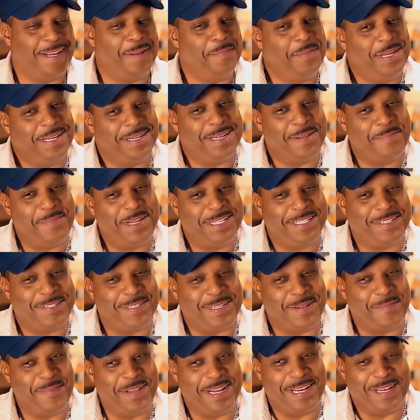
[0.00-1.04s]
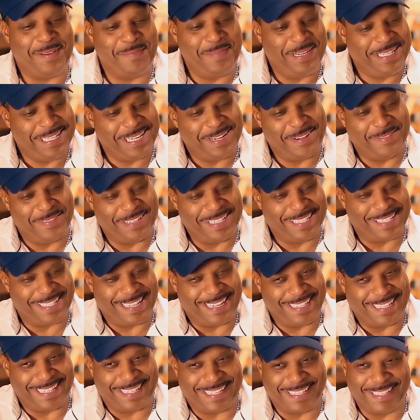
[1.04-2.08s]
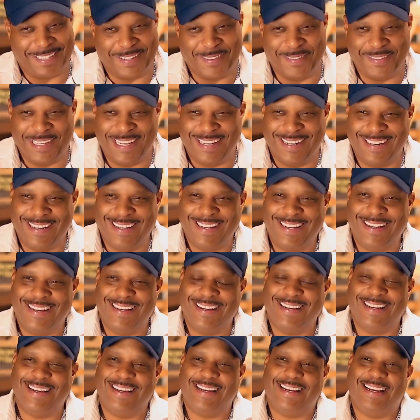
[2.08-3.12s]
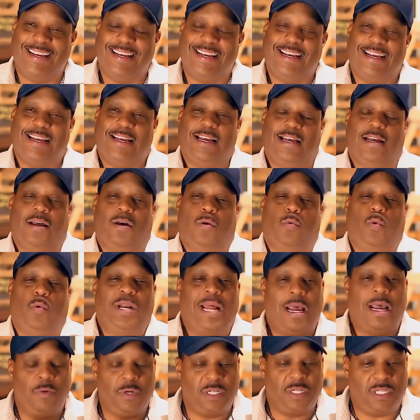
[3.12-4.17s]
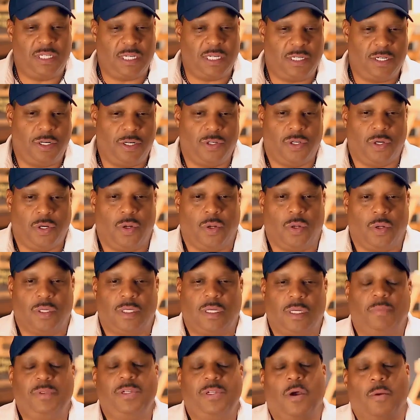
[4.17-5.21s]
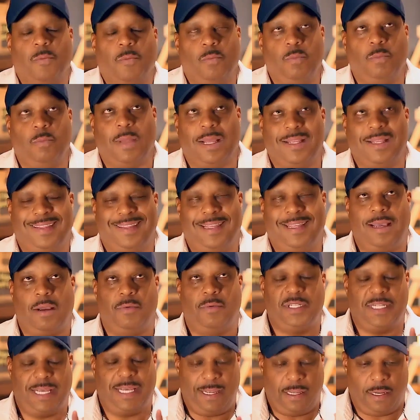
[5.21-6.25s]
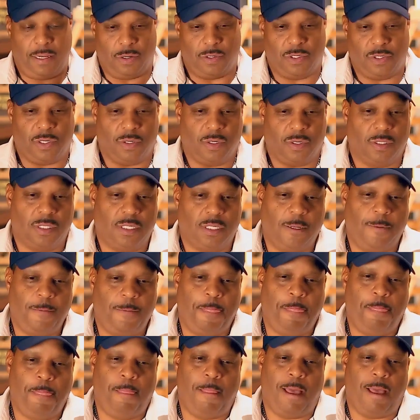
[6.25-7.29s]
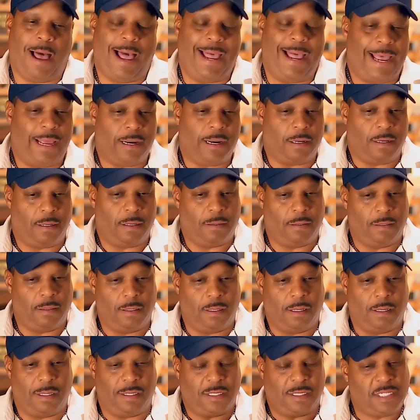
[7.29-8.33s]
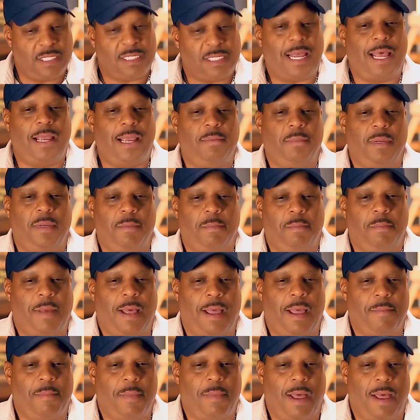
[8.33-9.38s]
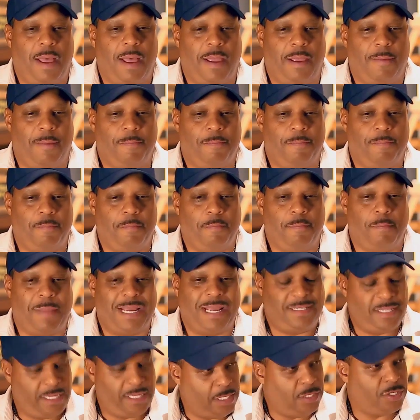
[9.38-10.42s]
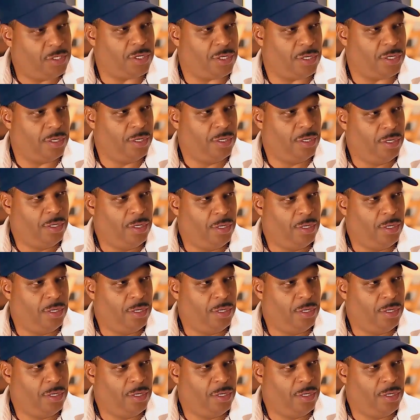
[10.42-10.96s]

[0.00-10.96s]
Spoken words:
Now let me delve into that just a little bit. When I was 6 years old, no, I think I was 8 years old, I had an assignment by my teacher,